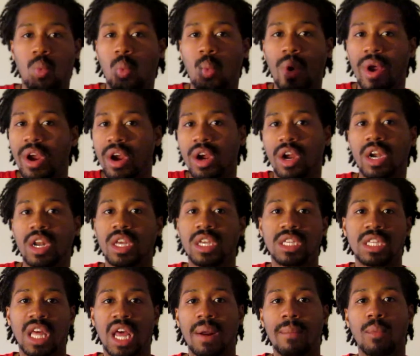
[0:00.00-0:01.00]
where it
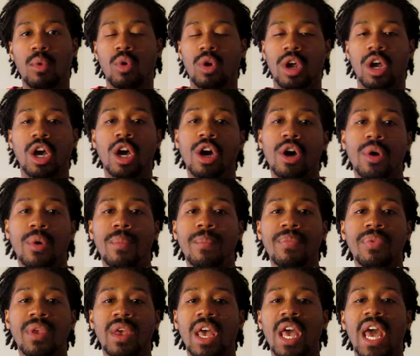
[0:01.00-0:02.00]
is that I'm going to go.
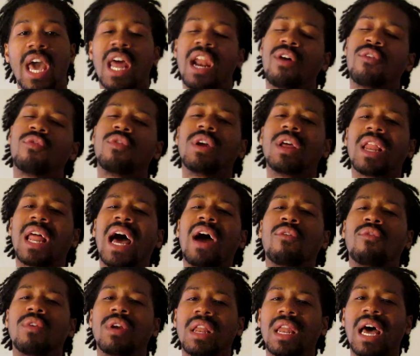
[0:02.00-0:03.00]
And I
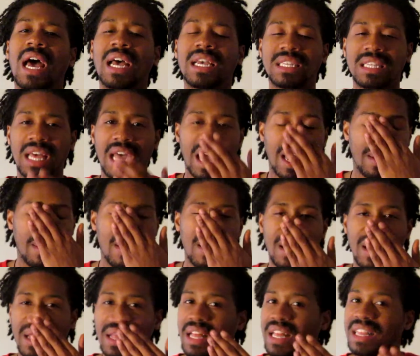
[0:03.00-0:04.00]
realized that
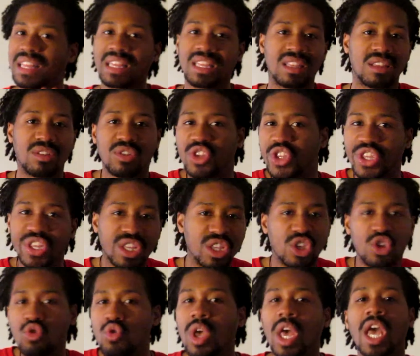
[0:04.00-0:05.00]

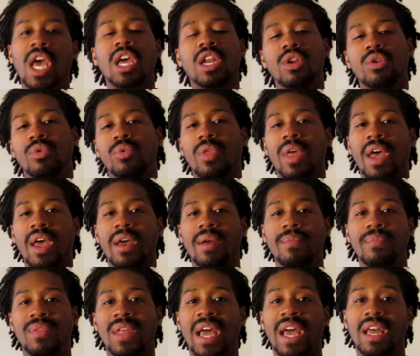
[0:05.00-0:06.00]
you can't do that.
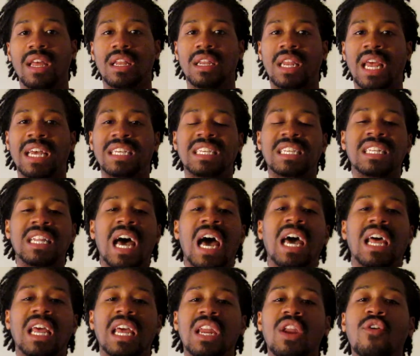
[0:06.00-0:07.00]
That's
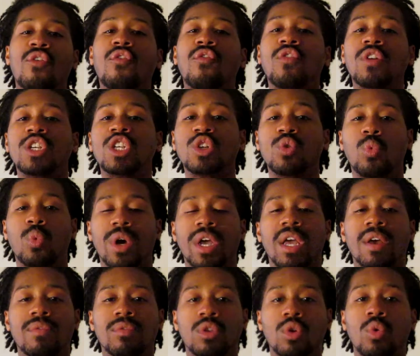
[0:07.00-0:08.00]
not an efficient
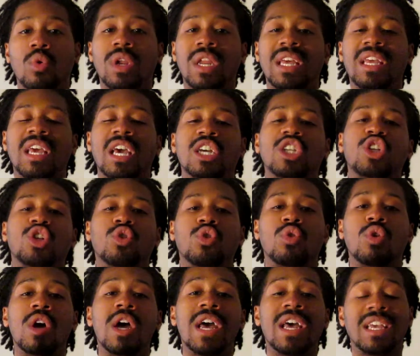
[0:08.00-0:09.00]
way of doing it. Yes,
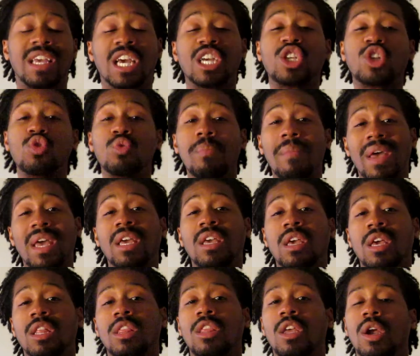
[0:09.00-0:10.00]
you may
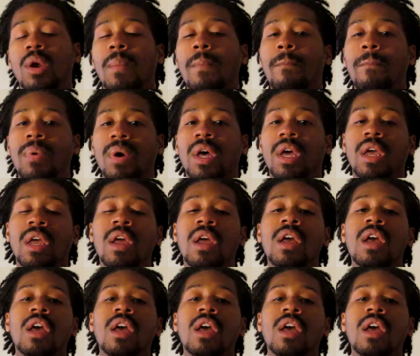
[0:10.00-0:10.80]
get there, but